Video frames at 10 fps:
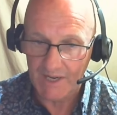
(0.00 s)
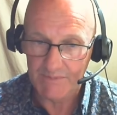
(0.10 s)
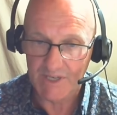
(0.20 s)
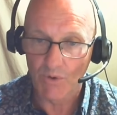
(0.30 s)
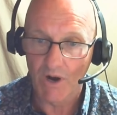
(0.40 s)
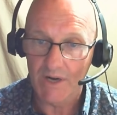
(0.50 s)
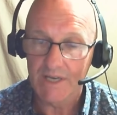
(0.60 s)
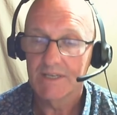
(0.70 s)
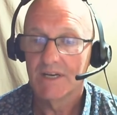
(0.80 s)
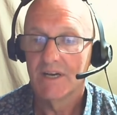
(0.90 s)

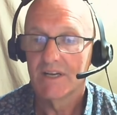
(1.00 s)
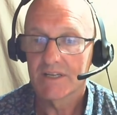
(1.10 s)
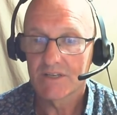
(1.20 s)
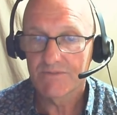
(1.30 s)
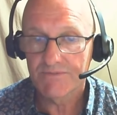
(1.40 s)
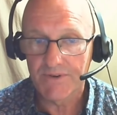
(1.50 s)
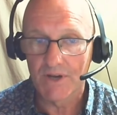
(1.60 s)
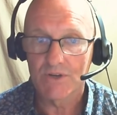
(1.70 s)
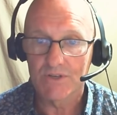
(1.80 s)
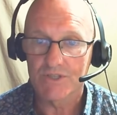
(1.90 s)
inquiry.
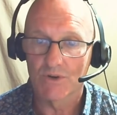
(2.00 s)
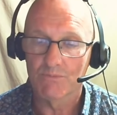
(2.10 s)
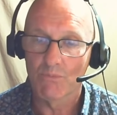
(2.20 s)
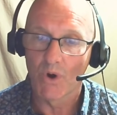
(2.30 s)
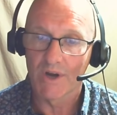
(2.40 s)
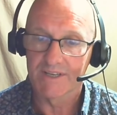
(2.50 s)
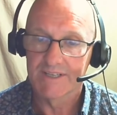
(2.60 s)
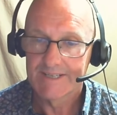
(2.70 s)
Focus on what